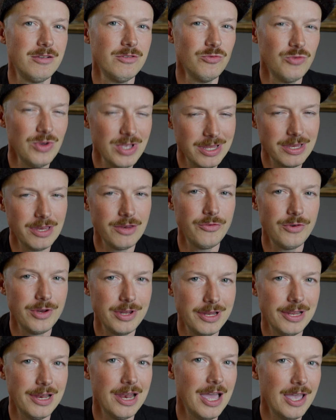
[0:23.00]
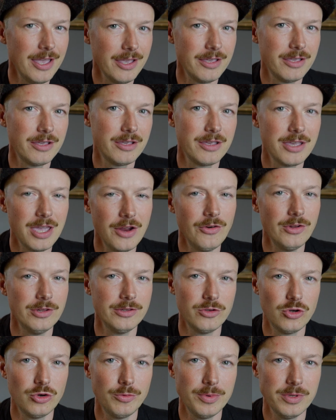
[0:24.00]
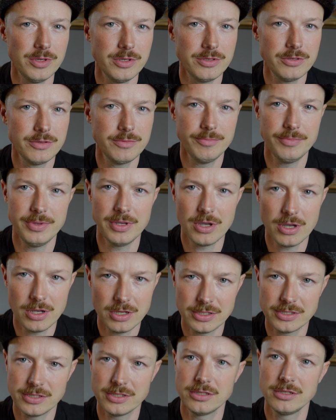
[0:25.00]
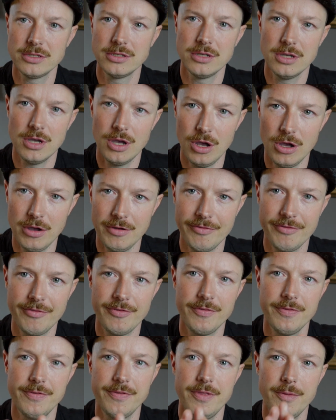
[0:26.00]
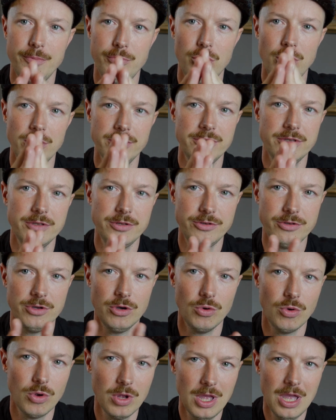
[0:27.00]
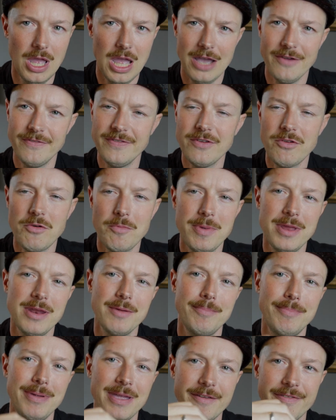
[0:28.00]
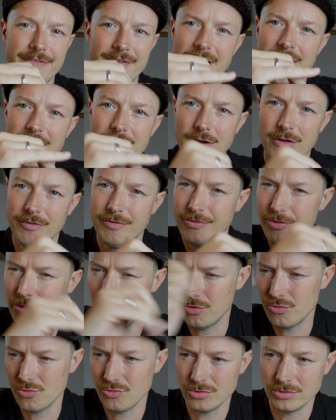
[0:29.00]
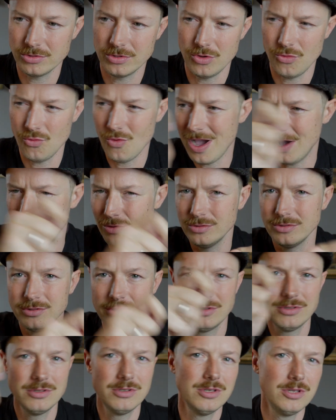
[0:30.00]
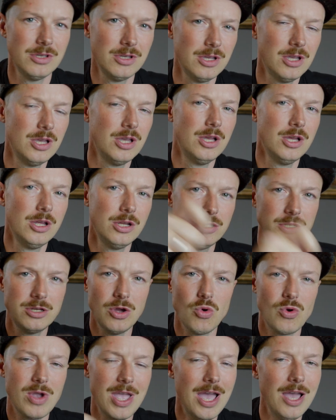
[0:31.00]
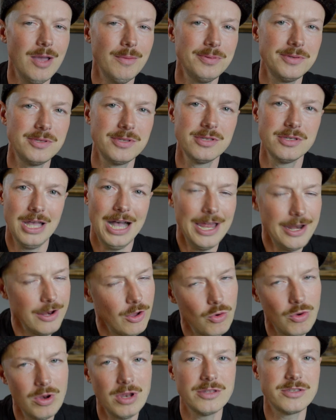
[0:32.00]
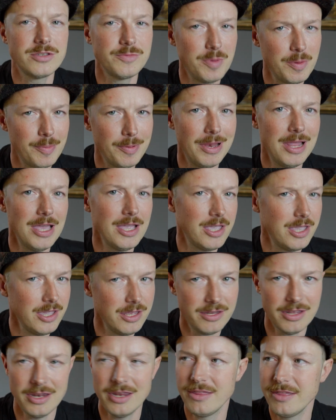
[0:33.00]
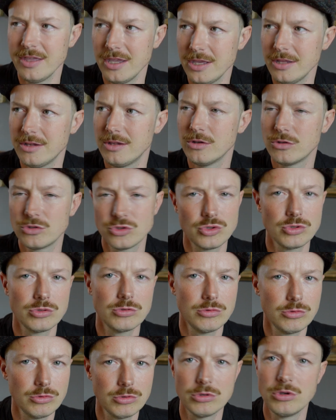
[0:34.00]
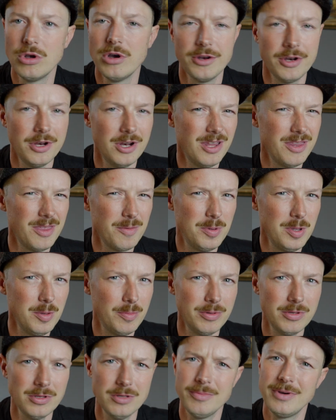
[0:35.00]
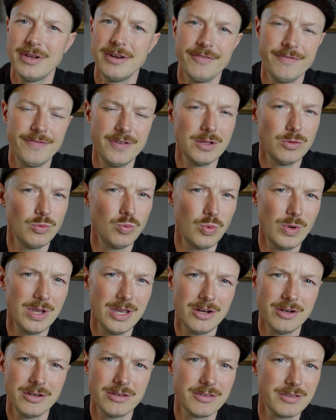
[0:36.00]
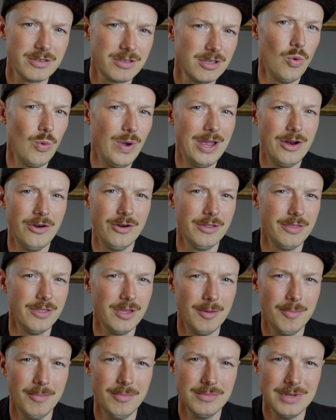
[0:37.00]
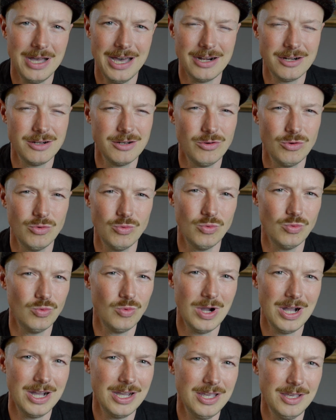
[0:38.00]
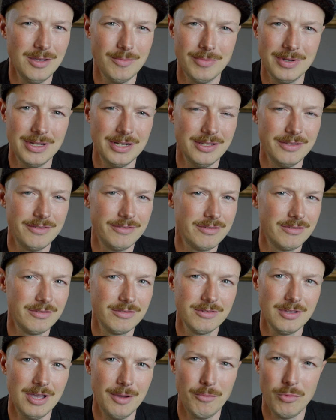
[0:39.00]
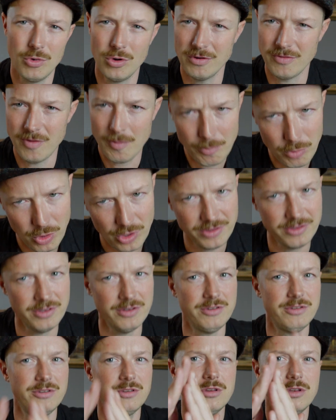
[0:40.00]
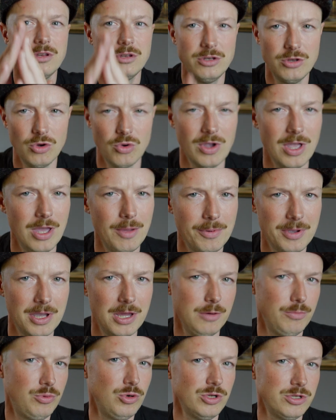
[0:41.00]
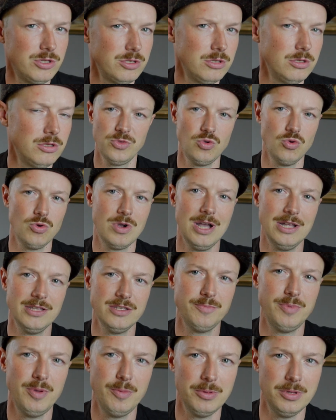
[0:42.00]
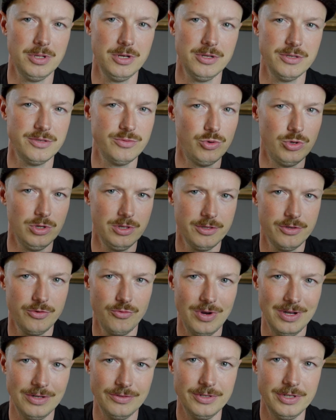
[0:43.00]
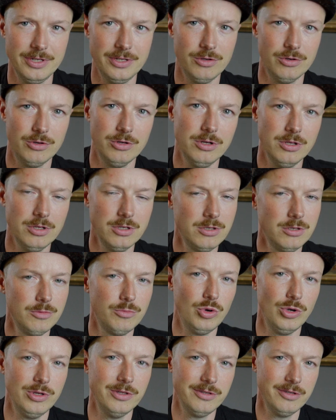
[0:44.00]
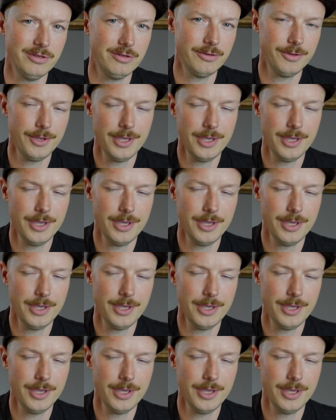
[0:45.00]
really like Carroll derbies because of the pointed toe. I've never been a big fan of the round toe caps. I know lots of people like it and I think it looks good on other people, but I feel weird wearing them. I don't know why, but I'm more of a pointed toe cap kind of person. Two kinds of people in this world, rounded or pointed.